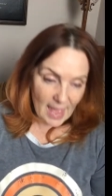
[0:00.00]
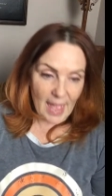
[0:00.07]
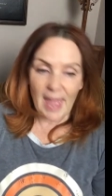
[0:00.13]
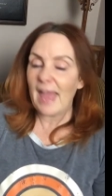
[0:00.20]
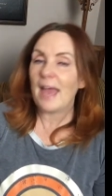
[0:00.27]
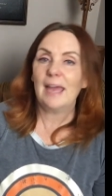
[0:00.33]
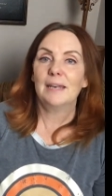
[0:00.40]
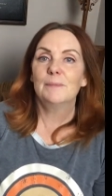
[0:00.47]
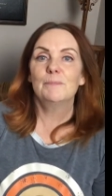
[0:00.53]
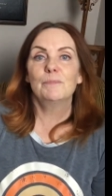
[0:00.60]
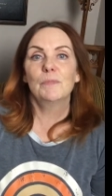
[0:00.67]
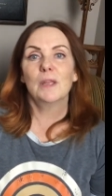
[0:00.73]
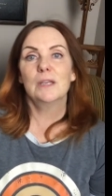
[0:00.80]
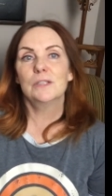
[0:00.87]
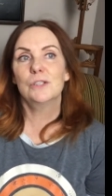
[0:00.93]
And
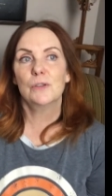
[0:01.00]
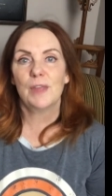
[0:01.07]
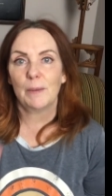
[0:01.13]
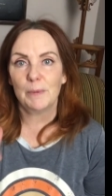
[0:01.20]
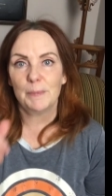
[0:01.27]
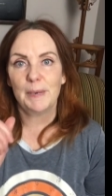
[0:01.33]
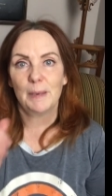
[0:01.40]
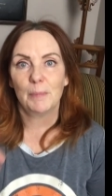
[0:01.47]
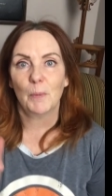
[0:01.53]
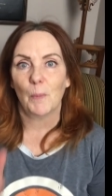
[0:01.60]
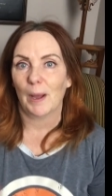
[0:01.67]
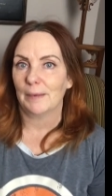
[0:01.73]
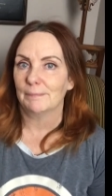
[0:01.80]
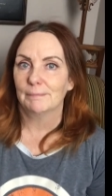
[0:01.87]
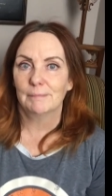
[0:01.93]
so that would be number
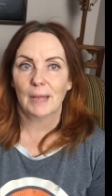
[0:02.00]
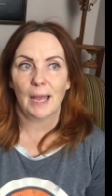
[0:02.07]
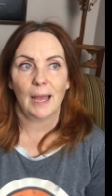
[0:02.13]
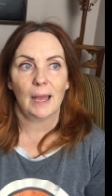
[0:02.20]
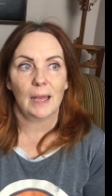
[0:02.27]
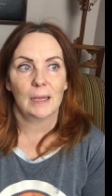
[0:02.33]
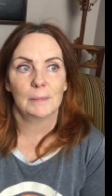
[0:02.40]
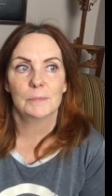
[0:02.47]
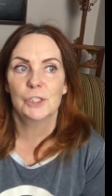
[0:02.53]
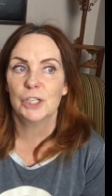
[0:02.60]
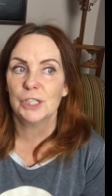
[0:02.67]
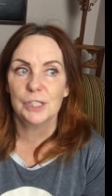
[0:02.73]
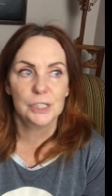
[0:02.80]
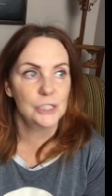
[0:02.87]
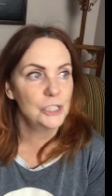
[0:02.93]
one. Um,
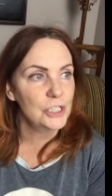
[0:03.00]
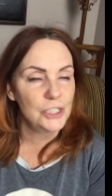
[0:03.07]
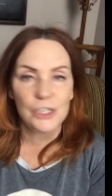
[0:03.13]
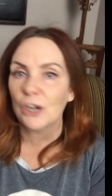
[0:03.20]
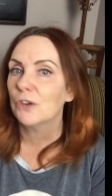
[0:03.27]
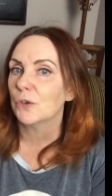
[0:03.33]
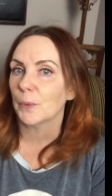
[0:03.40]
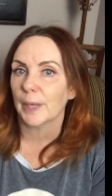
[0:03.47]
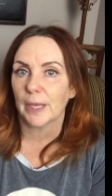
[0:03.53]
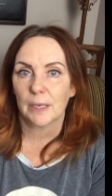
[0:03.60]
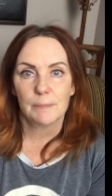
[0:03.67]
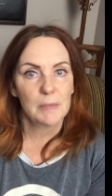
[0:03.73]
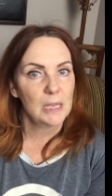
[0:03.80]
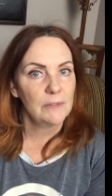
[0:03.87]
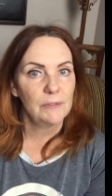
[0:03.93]
just just start doing it,
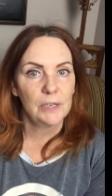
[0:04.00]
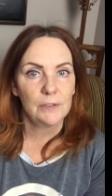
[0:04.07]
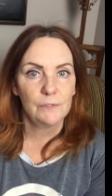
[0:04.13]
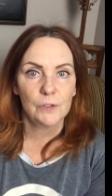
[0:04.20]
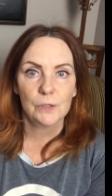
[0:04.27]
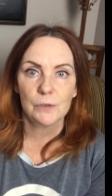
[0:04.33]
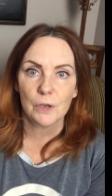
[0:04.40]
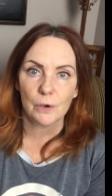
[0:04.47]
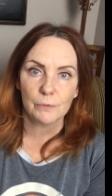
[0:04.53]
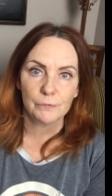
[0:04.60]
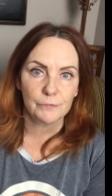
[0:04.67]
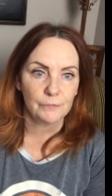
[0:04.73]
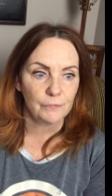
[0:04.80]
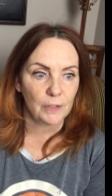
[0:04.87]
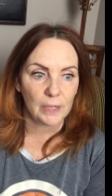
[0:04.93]
even if you don't
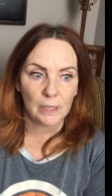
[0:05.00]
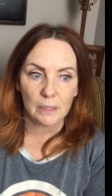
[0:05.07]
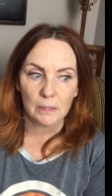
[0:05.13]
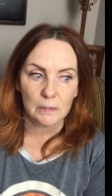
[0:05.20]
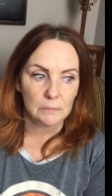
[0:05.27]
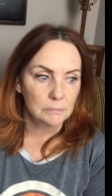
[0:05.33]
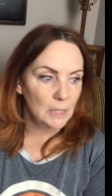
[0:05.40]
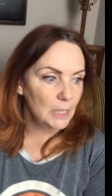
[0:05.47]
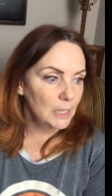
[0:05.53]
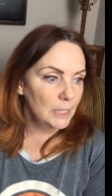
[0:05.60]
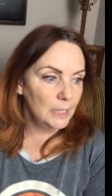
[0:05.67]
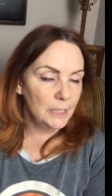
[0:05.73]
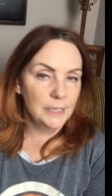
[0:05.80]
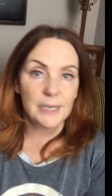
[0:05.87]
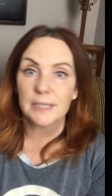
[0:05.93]
feel
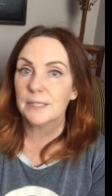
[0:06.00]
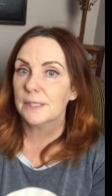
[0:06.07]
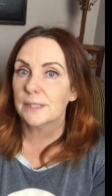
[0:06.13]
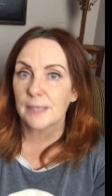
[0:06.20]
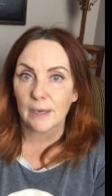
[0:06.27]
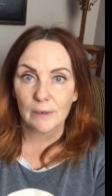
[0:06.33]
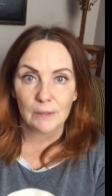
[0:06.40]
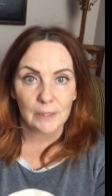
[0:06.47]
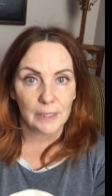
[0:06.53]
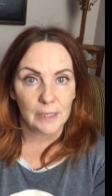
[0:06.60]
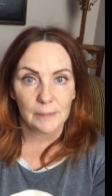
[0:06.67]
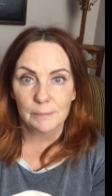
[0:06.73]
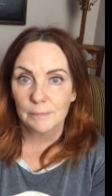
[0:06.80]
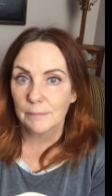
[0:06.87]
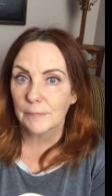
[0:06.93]

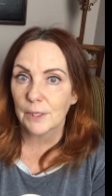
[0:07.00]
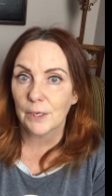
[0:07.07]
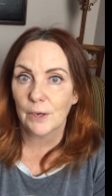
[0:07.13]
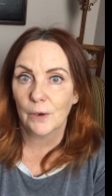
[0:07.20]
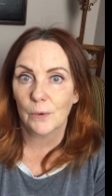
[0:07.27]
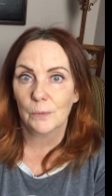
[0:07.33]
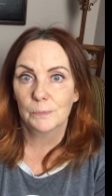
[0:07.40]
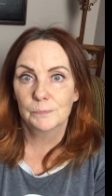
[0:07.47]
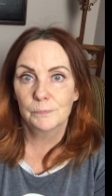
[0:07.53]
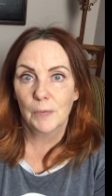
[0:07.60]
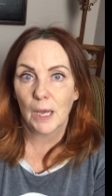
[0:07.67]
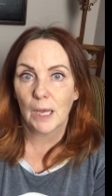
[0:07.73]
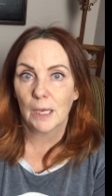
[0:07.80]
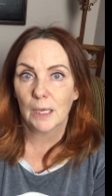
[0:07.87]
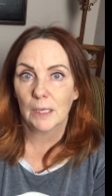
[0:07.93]
necessarily, you know,
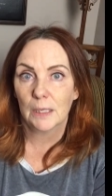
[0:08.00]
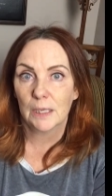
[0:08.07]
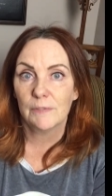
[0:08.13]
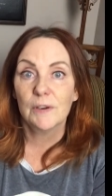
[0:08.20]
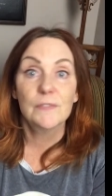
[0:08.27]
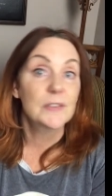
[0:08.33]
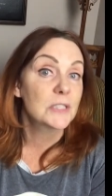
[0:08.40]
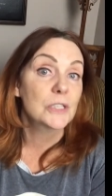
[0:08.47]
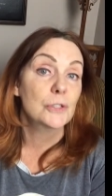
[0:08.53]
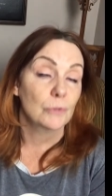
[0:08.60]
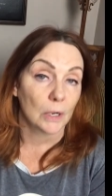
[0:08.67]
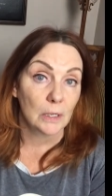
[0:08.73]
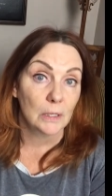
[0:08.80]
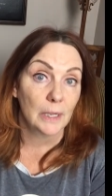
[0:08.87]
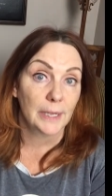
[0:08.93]
uh, even if it's a
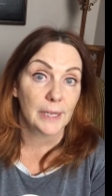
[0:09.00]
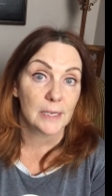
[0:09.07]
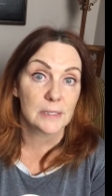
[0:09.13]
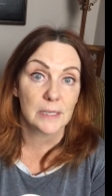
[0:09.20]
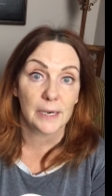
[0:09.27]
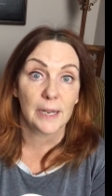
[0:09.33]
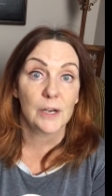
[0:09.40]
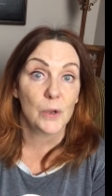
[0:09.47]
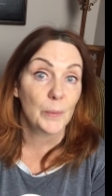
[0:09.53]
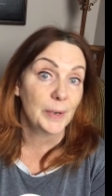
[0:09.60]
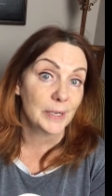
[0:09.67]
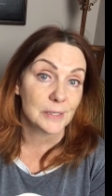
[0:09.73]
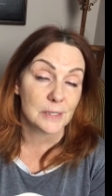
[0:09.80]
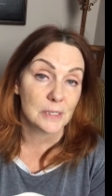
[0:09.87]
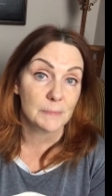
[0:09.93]
struggle, I guess. And I know it
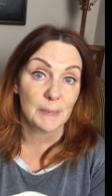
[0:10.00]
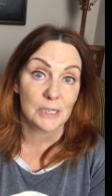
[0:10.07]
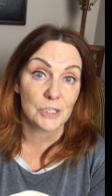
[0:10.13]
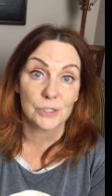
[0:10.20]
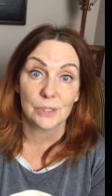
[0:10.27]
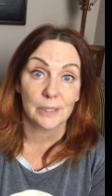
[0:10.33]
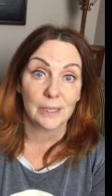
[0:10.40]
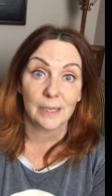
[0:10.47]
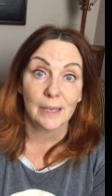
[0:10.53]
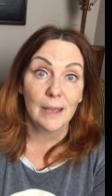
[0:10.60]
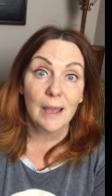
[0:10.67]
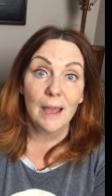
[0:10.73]
is, especially,